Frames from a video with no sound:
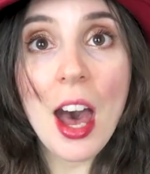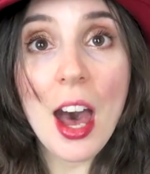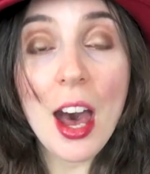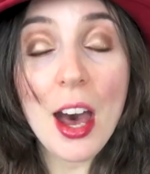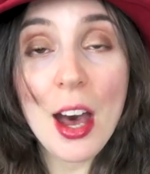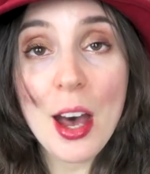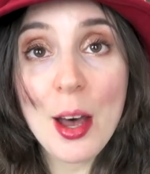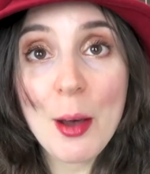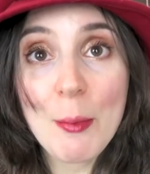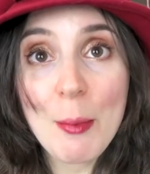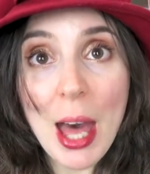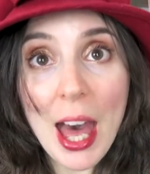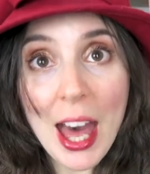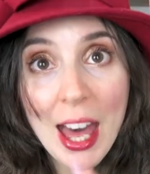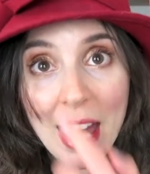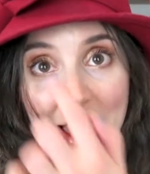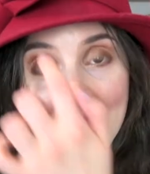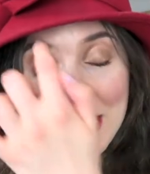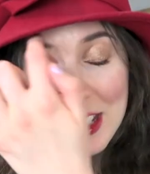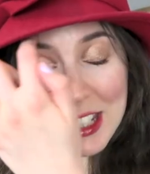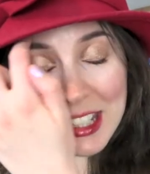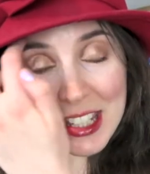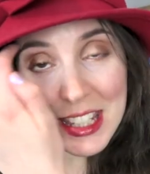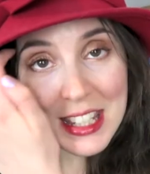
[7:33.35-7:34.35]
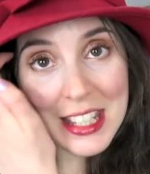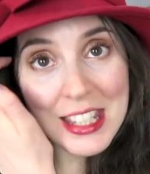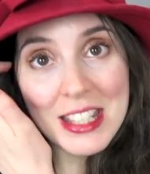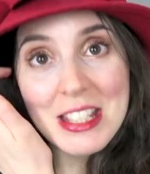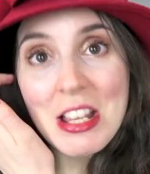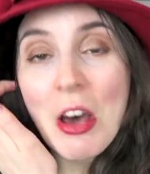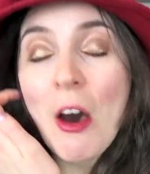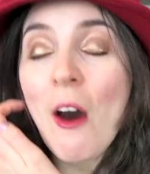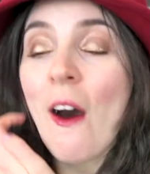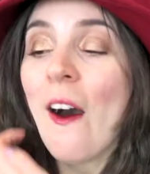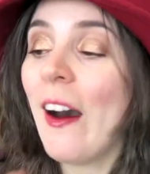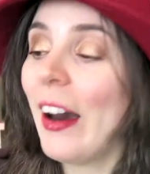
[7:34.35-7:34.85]
and he
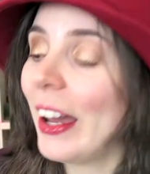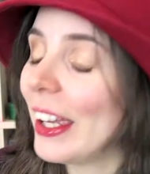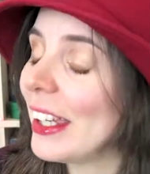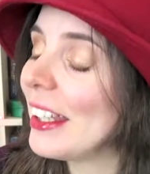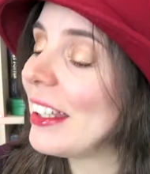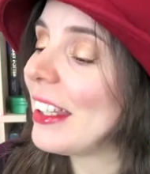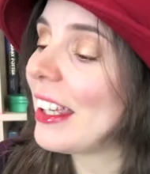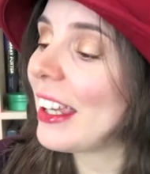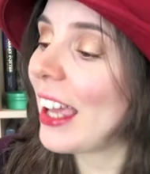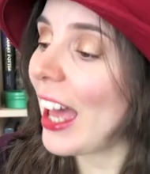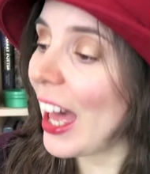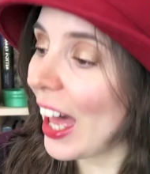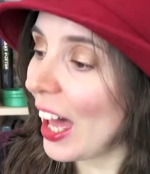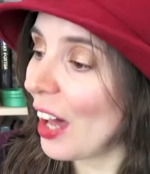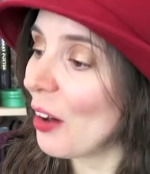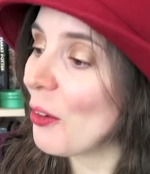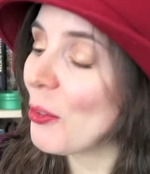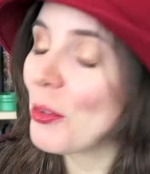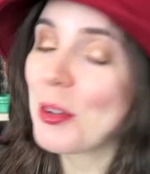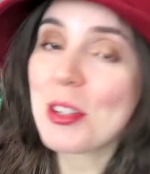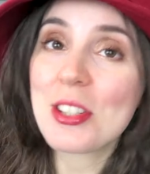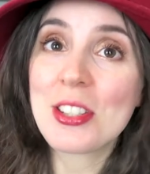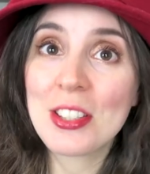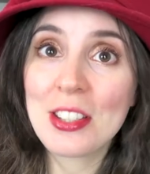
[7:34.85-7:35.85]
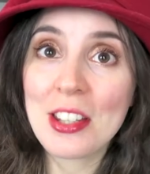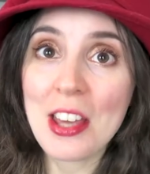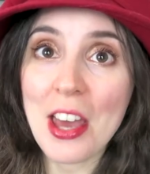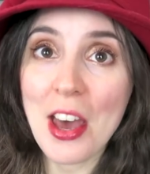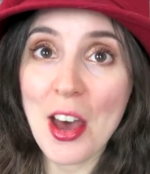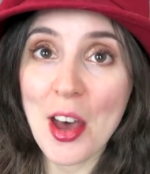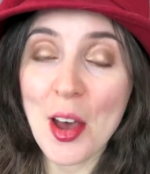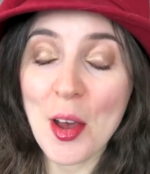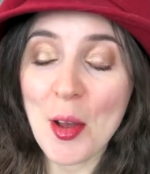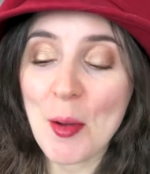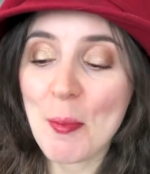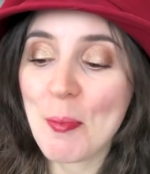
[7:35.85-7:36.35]
is hiding out
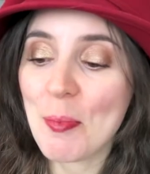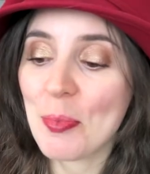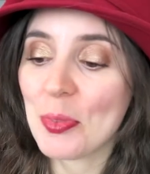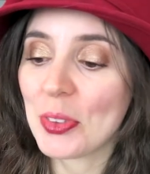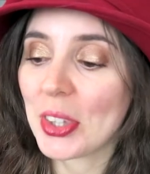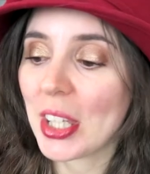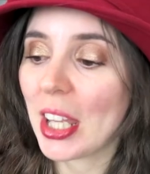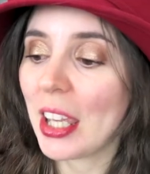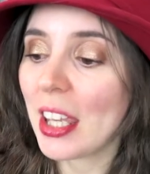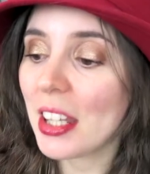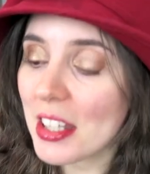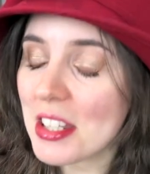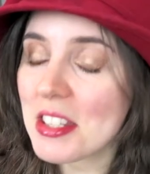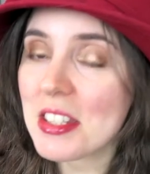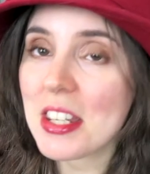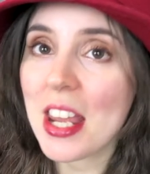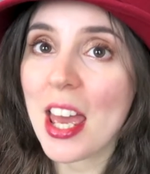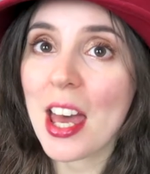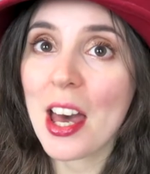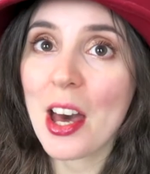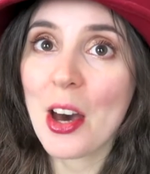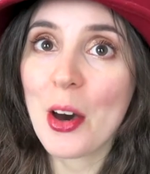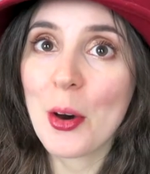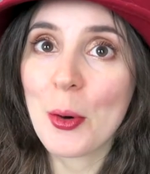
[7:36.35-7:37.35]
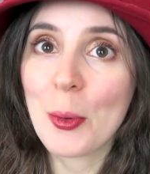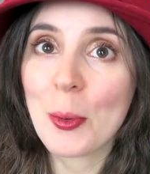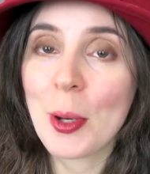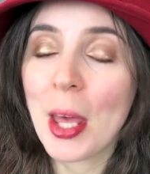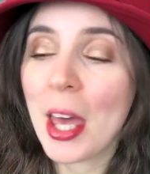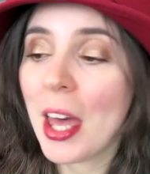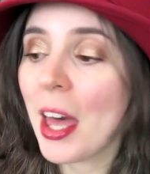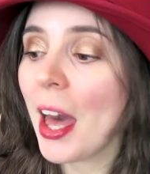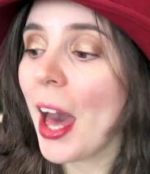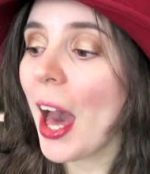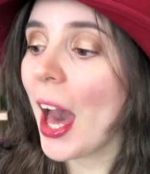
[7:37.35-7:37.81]
in this town